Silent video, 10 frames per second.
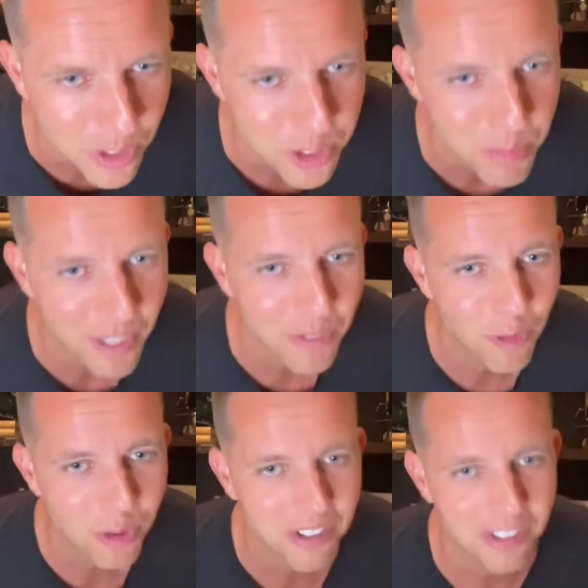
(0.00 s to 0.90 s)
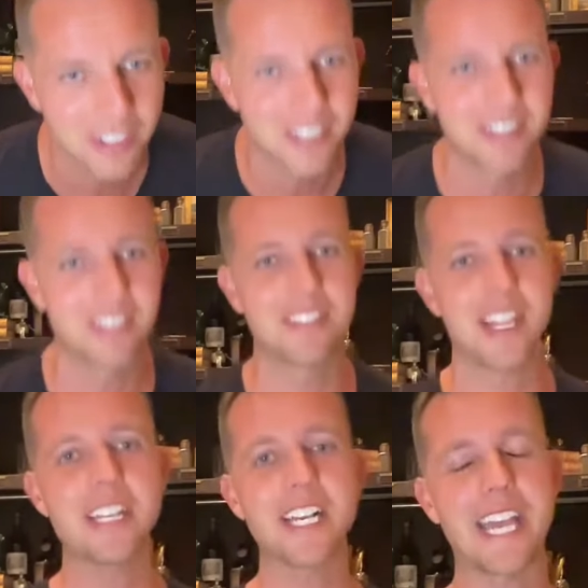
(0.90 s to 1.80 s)
Schmega4
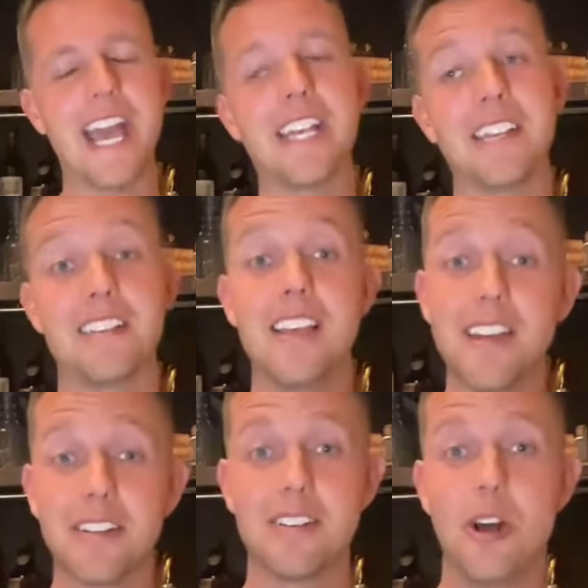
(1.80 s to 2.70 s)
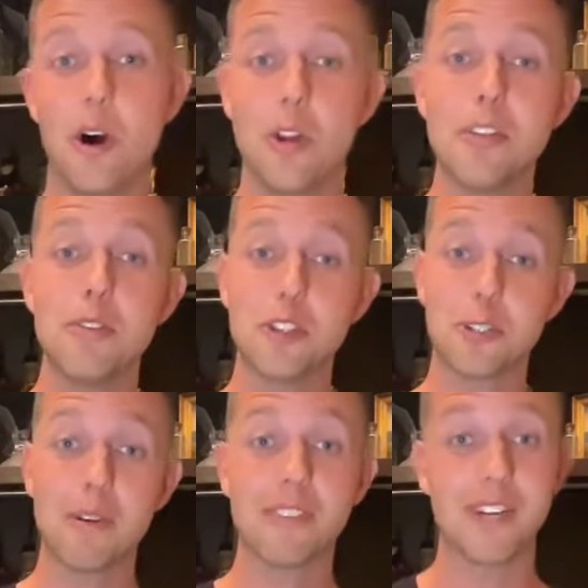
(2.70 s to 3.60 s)
Zegna khakis? Yes, only if they're the
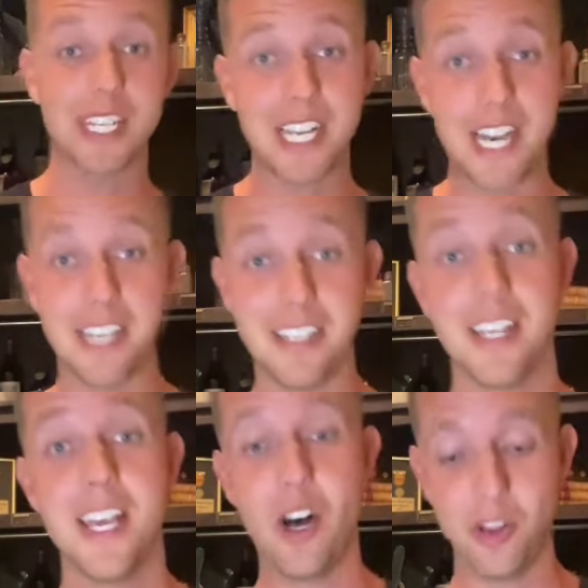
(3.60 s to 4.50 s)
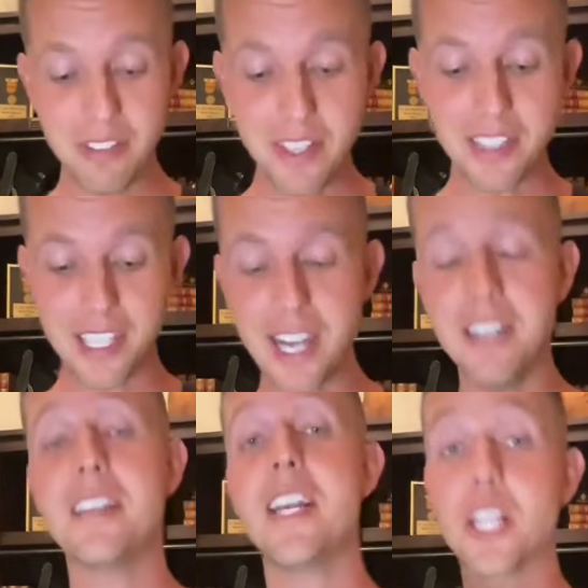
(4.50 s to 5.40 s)
spring-fine kind. Only if they have the
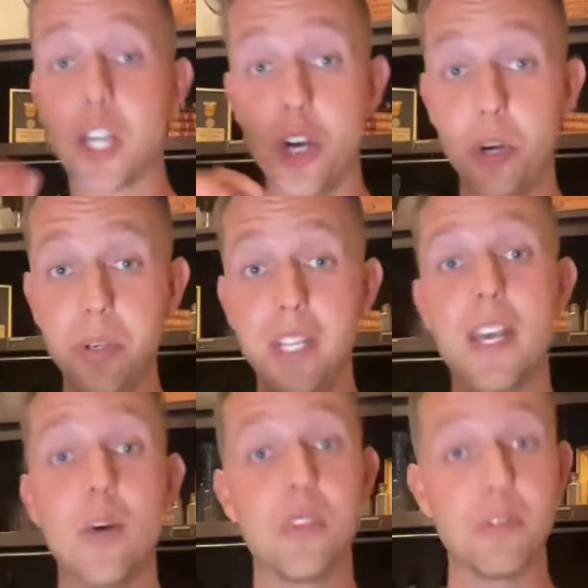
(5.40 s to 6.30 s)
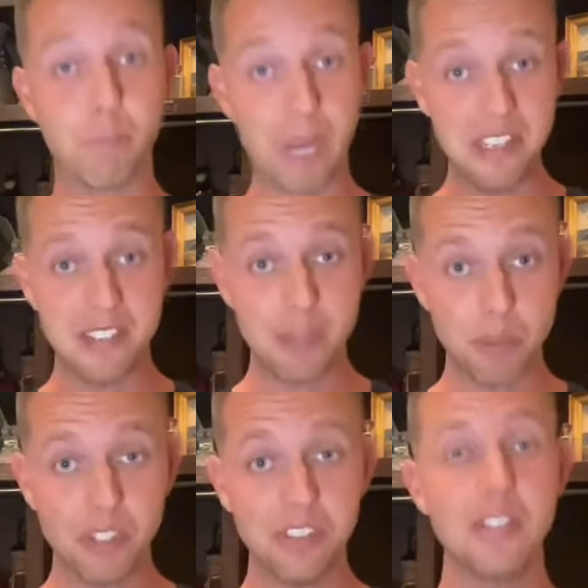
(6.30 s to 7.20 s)
kind sign the cone with the button
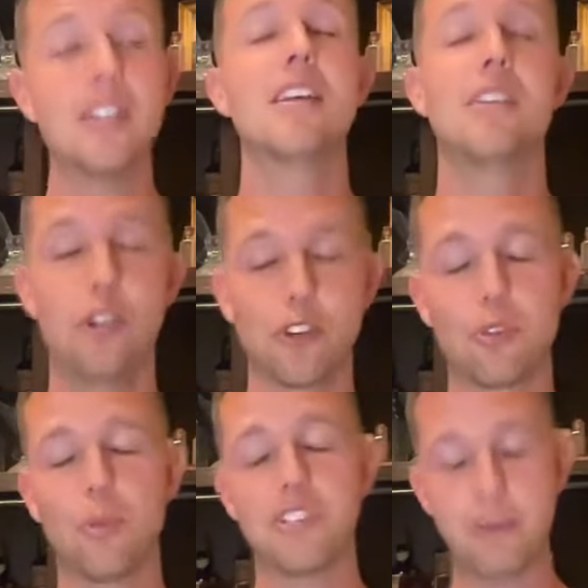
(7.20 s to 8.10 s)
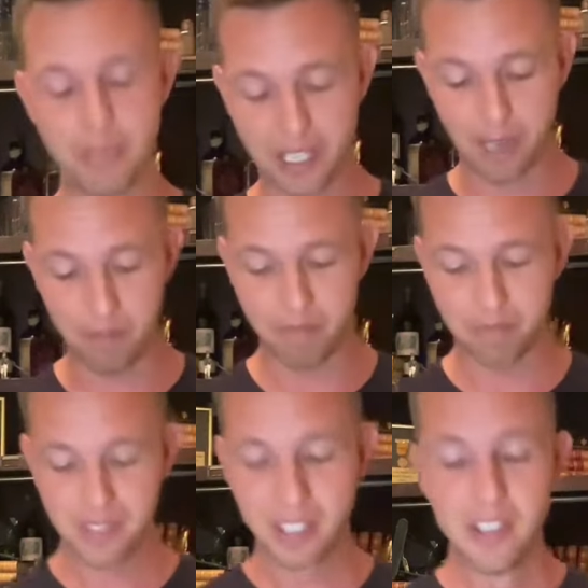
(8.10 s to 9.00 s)
zippers. Those are the ones I pick up.
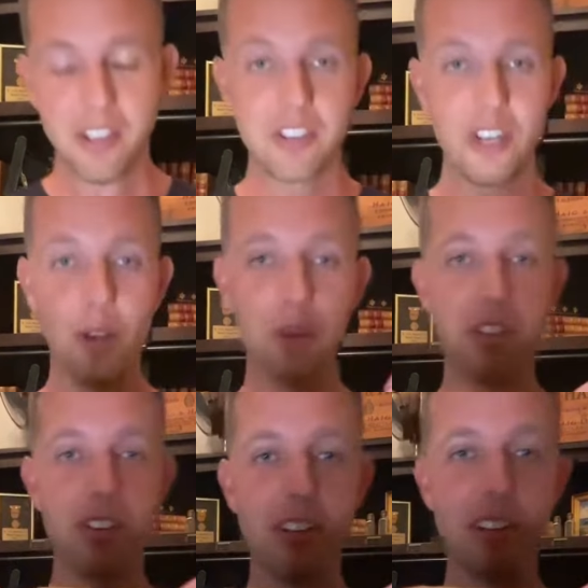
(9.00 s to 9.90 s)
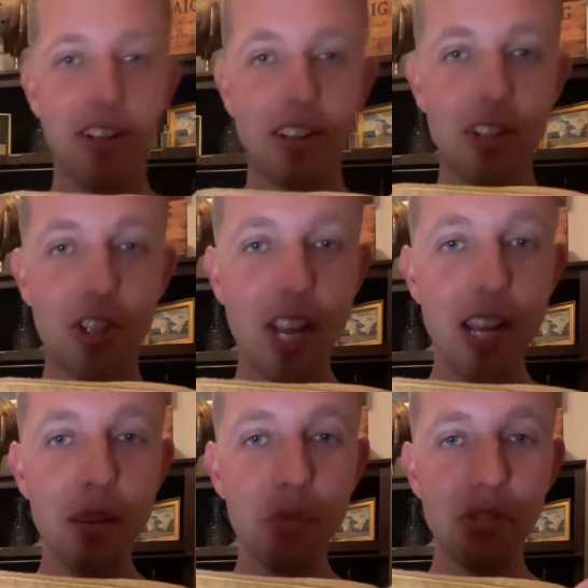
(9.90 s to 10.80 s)
So
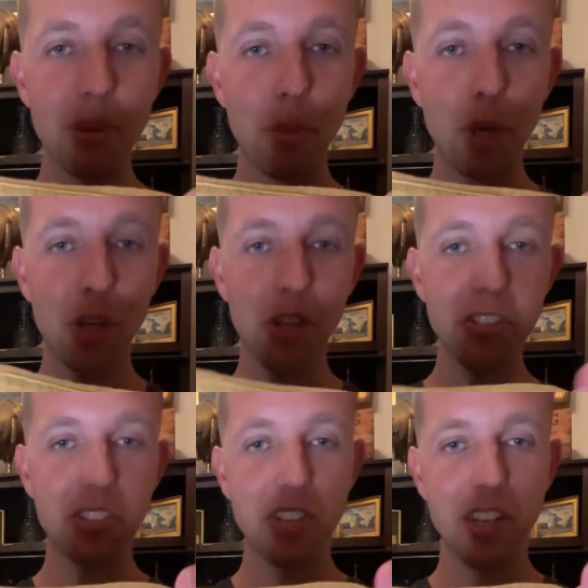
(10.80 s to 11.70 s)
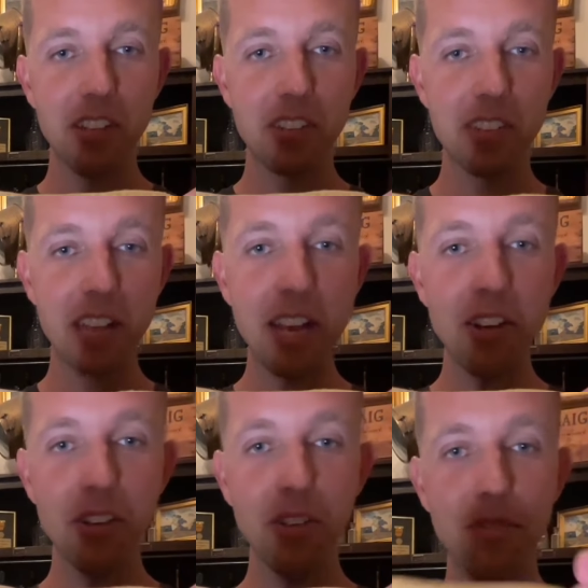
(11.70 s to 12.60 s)
James Purse,
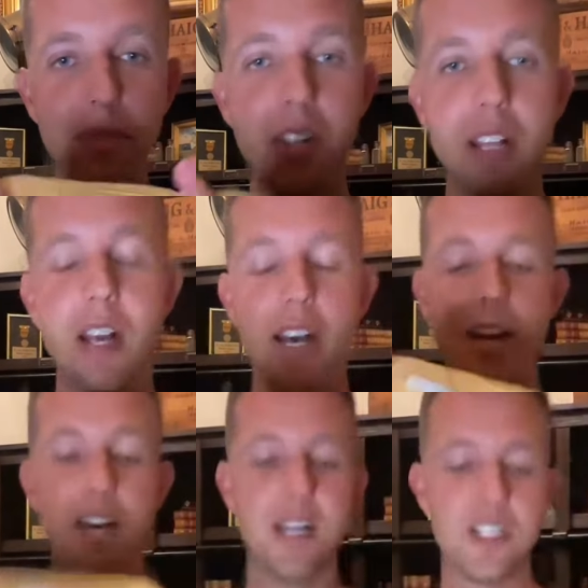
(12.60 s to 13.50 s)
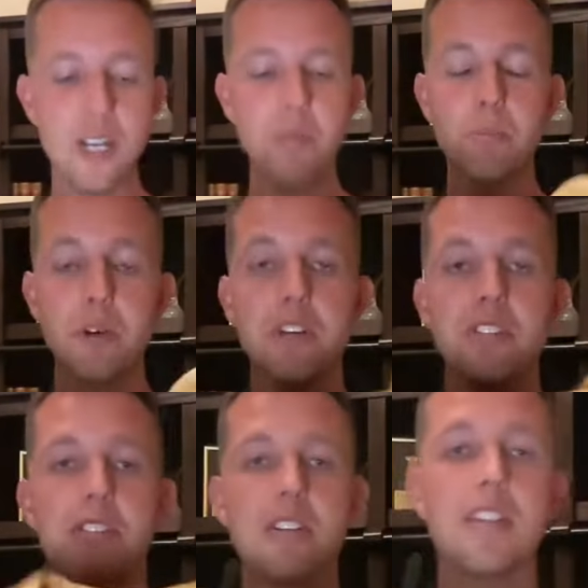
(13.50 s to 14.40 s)
standard. James
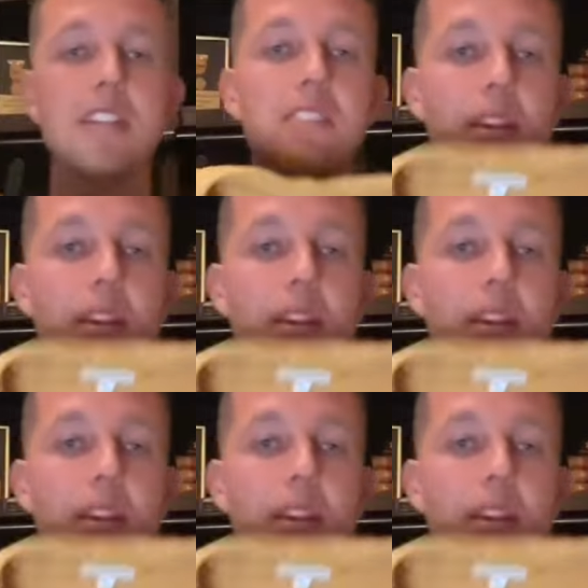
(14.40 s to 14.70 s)
Purse, this